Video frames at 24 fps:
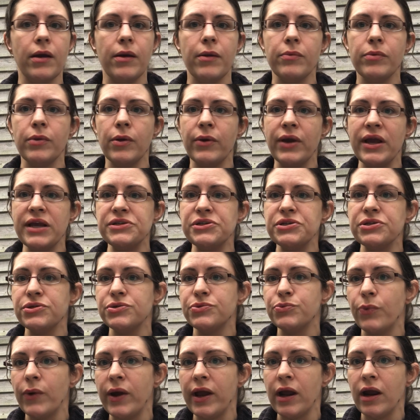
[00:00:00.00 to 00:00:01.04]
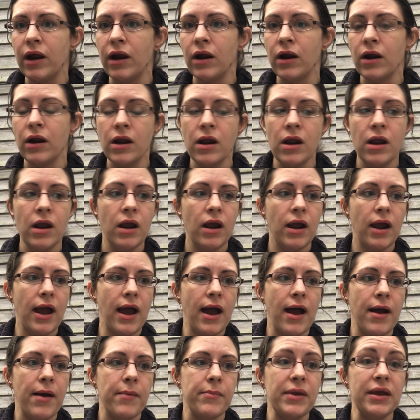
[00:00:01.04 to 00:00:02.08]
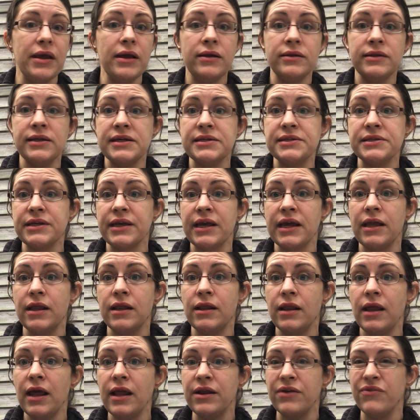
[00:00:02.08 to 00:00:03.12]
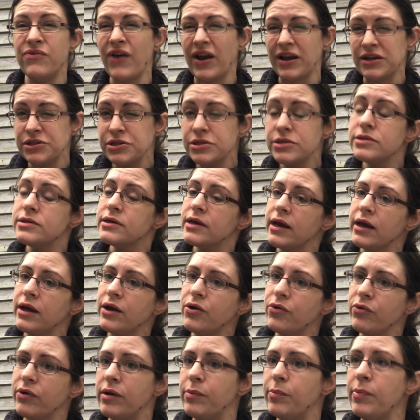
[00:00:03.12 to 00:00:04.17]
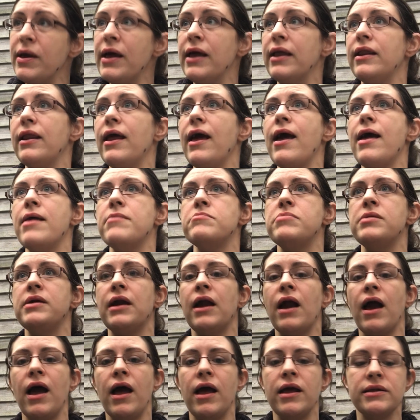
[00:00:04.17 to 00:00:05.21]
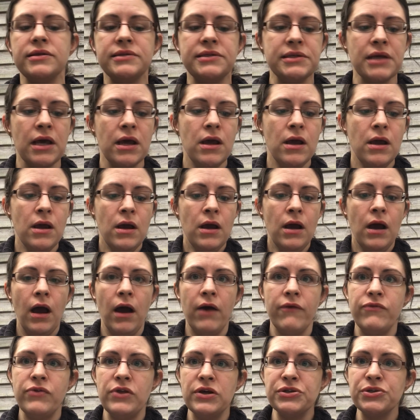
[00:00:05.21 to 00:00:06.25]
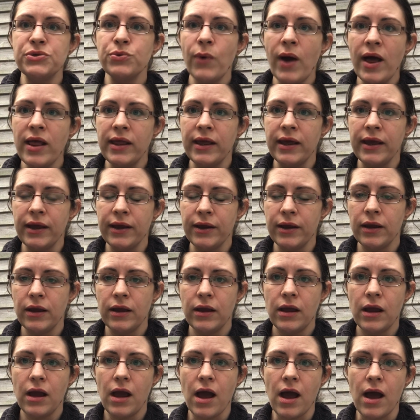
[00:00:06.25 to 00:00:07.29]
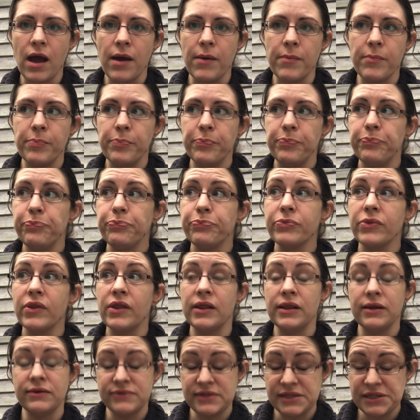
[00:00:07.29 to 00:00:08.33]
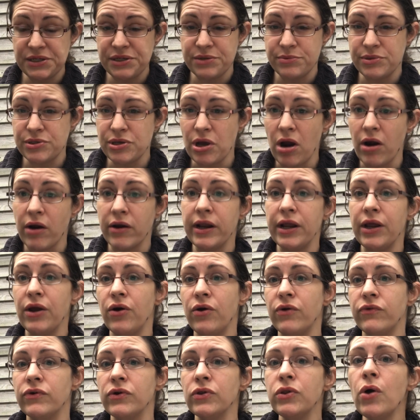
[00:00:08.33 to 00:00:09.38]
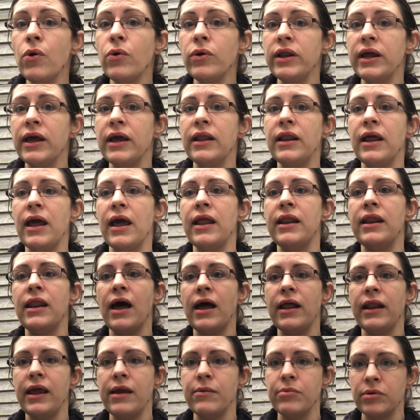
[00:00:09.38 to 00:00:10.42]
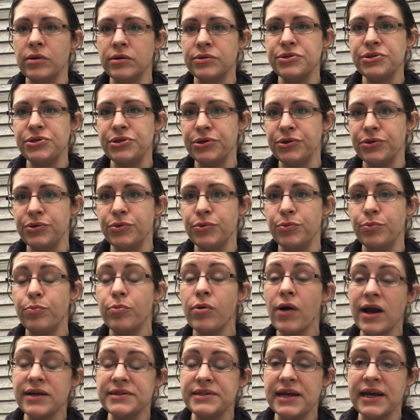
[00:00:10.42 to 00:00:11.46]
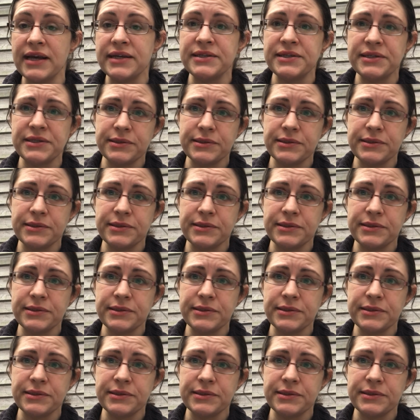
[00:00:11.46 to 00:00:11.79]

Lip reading: locations where illness and infections can creep in, and because of the swelling, the lymph system is already overloaded and not able to process